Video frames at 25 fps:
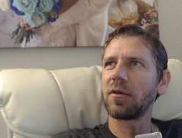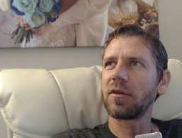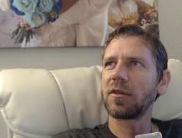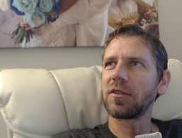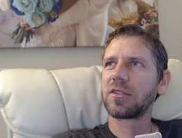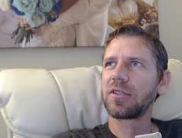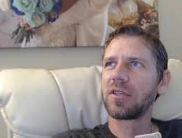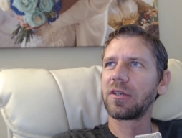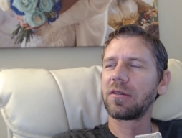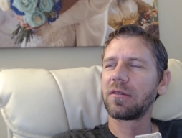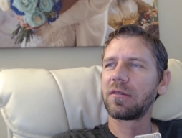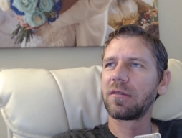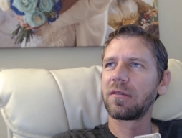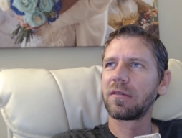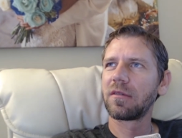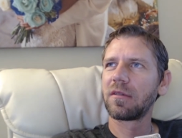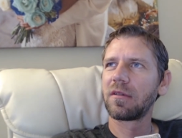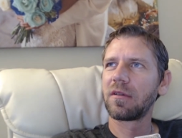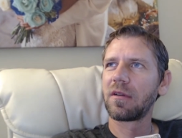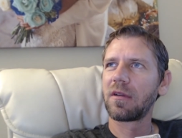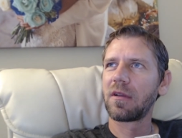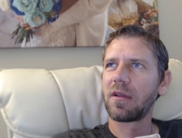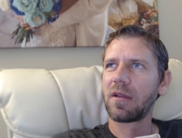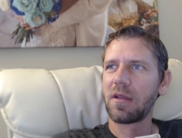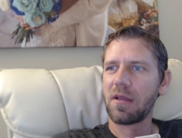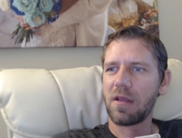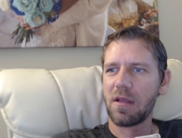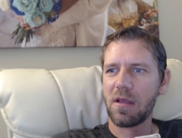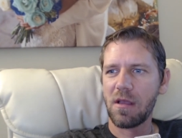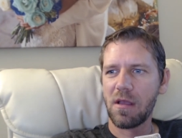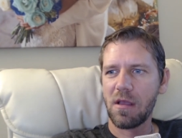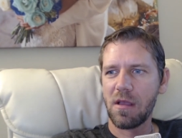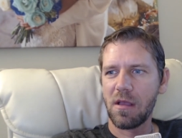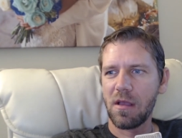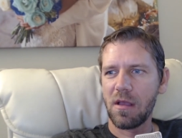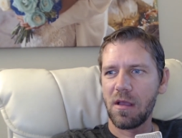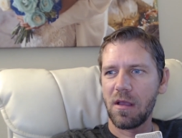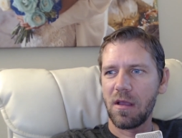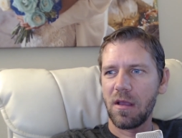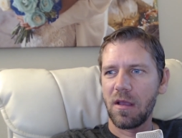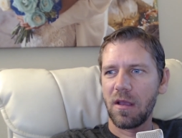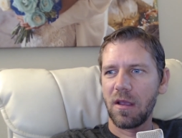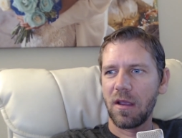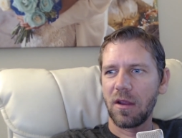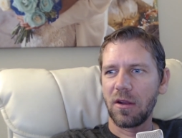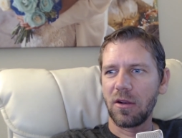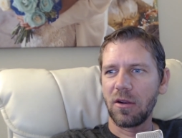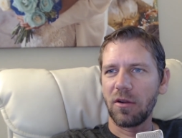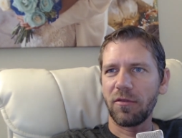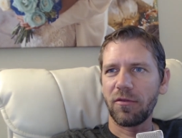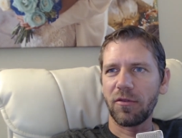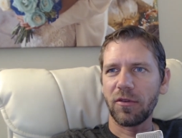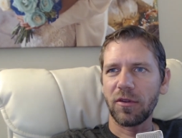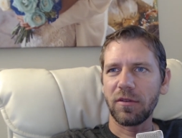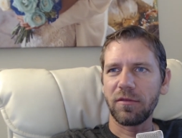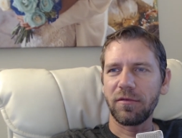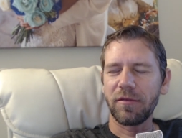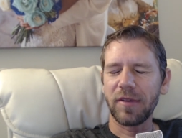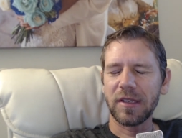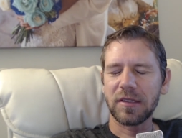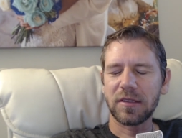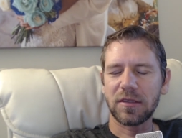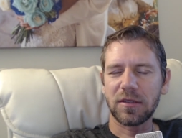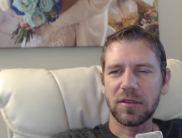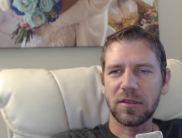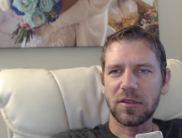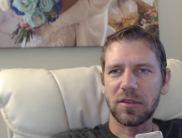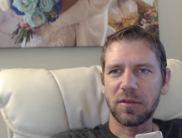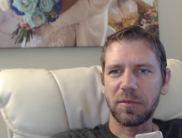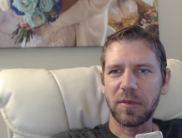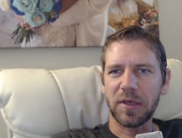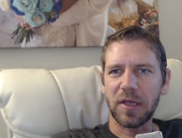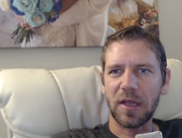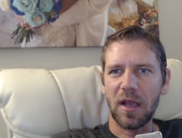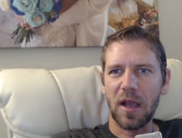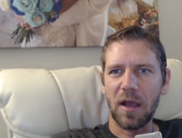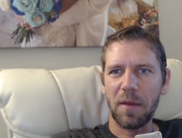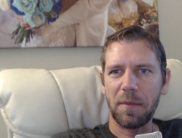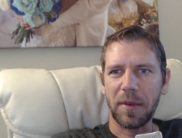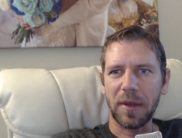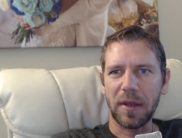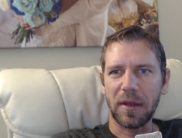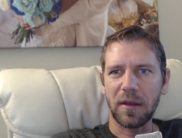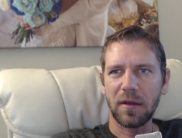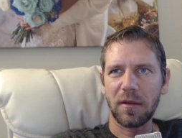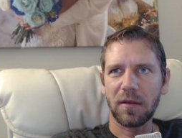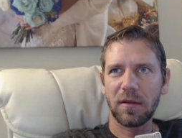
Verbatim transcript: show. You know, for the investors to be happy,